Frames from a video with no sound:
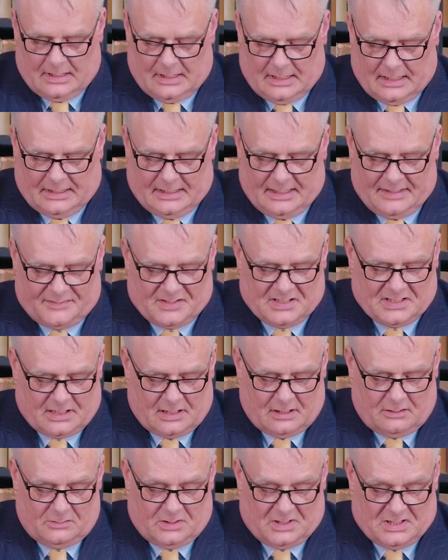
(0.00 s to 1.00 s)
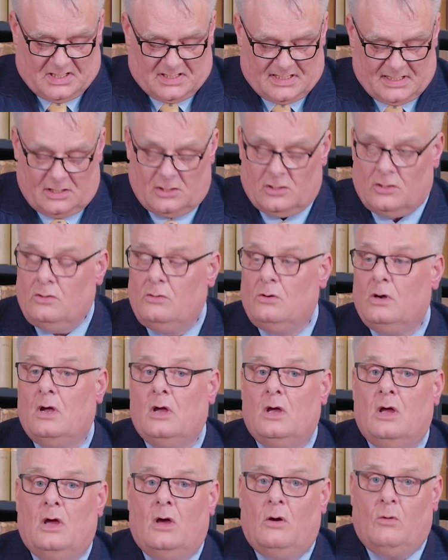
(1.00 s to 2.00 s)
And if so, two,
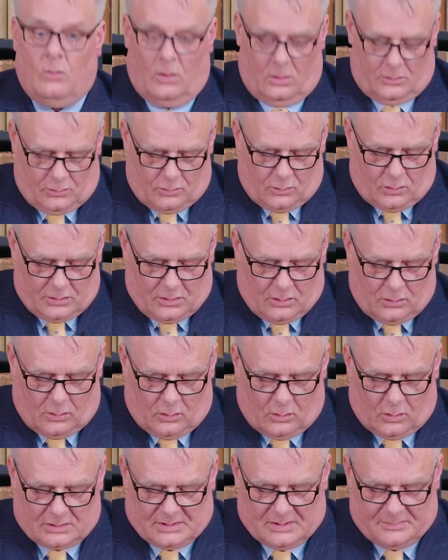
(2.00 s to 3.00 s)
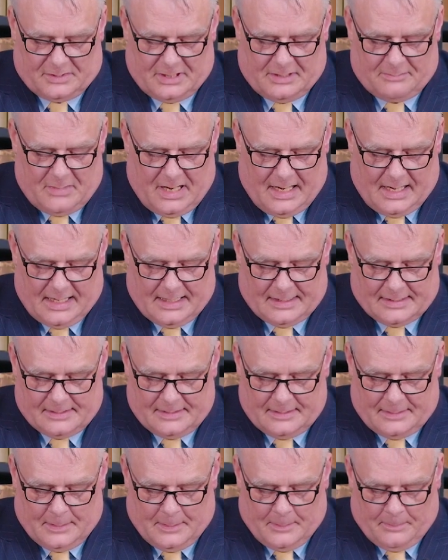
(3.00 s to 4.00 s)
what order ought to be made?
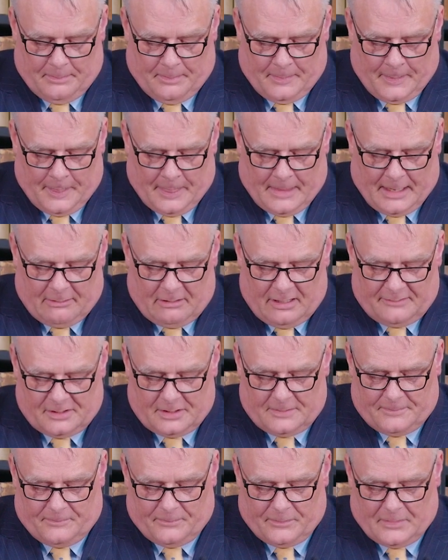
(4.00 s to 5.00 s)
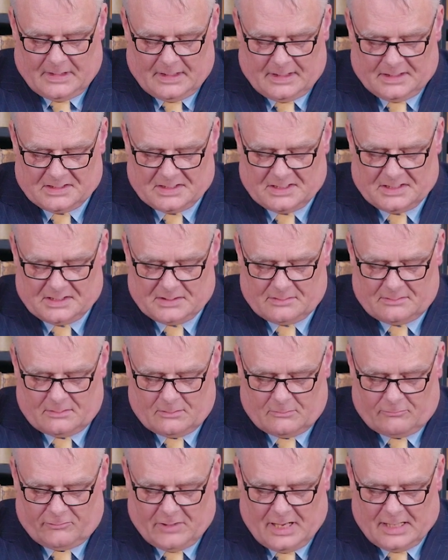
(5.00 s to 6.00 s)
However, as is
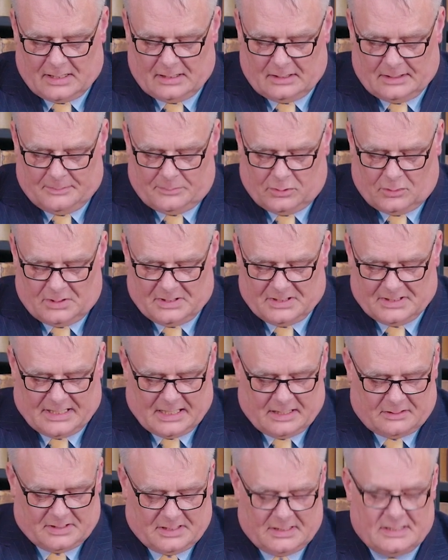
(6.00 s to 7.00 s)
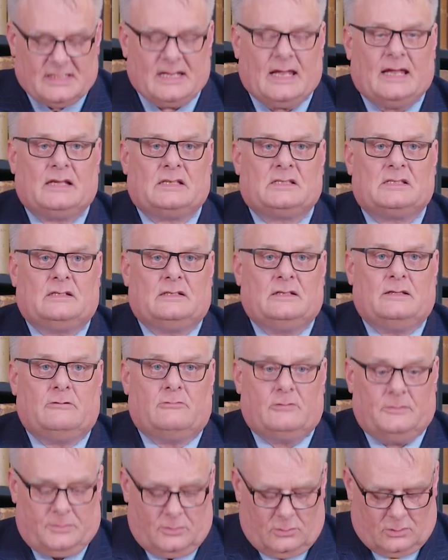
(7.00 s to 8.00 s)
regularly pointed out in text and in the
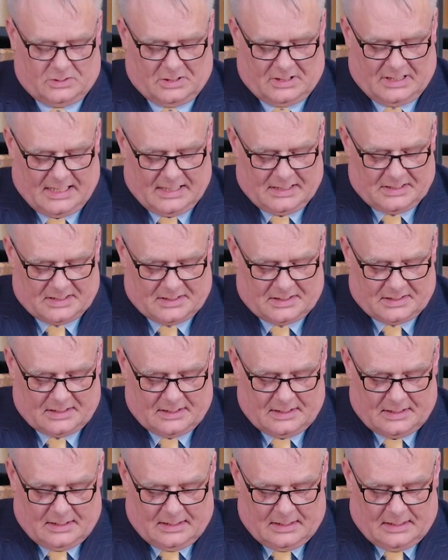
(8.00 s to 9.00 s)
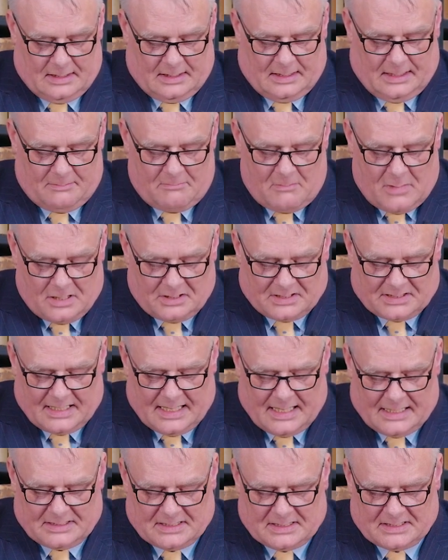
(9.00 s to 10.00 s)
reported cases, in most
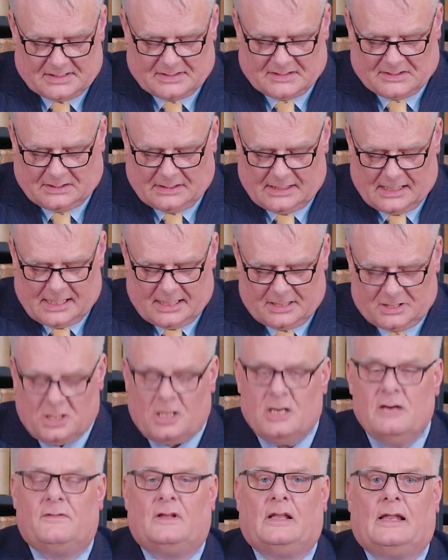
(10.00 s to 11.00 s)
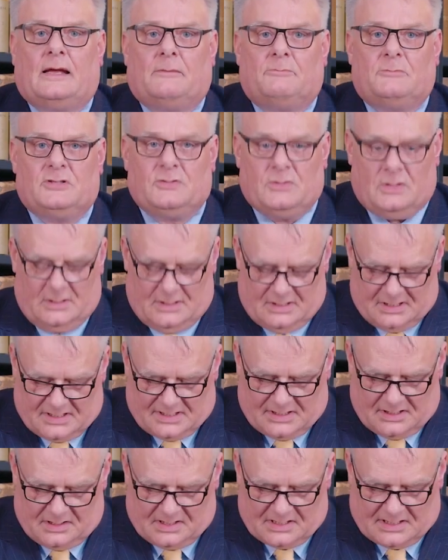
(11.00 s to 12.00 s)
cases there's a large overlap between these
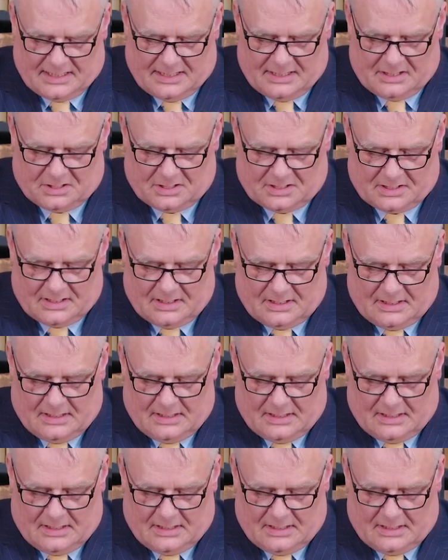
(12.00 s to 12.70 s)
two stages,